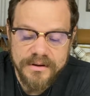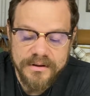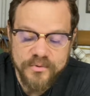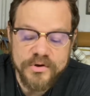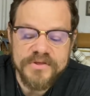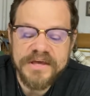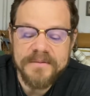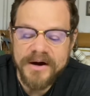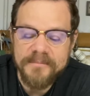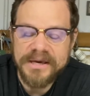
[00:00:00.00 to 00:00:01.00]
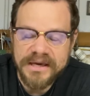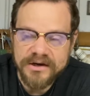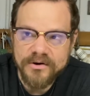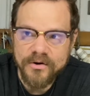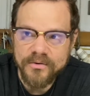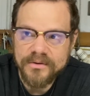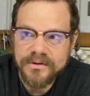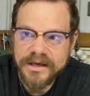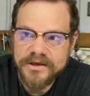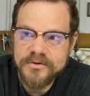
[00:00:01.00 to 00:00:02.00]
when you think about being in a cult,
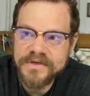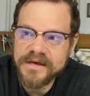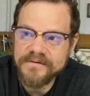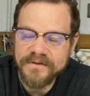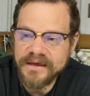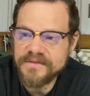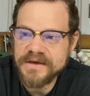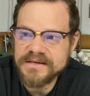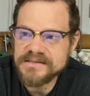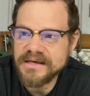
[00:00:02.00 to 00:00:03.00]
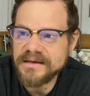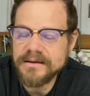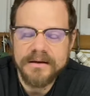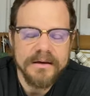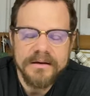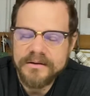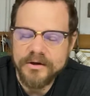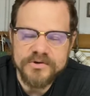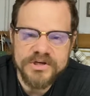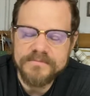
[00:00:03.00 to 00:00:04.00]
like, you think of like things like,
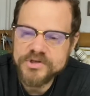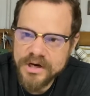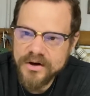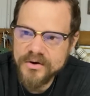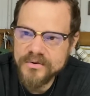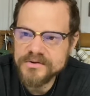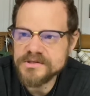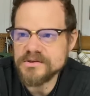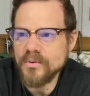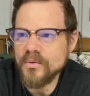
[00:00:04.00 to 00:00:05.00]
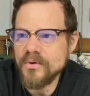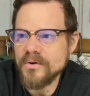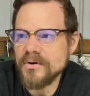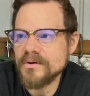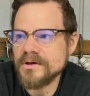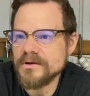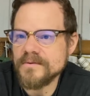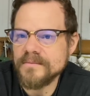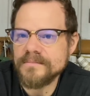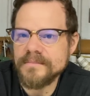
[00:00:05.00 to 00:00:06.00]
Jim Jones, or,
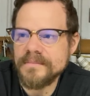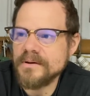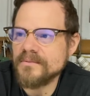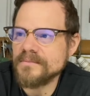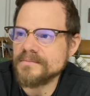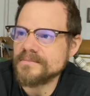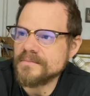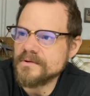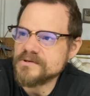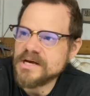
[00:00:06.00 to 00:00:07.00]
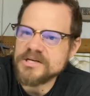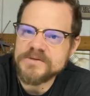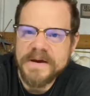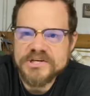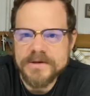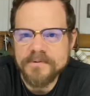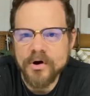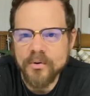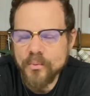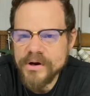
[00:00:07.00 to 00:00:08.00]
those kind of spaceship
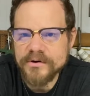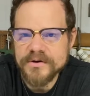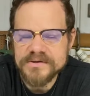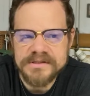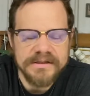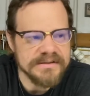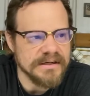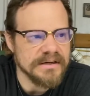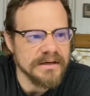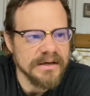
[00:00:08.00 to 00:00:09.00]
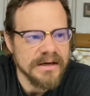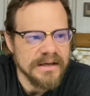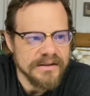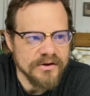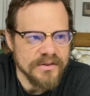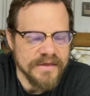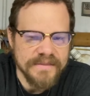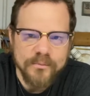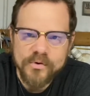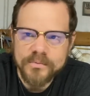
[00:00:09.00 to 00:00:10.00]
cult weirdos that, think
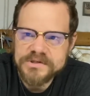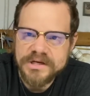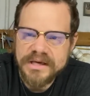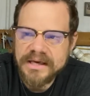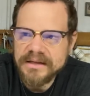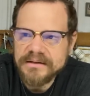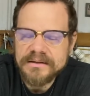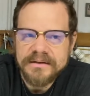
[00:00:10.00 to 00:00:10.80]
the world was going to end.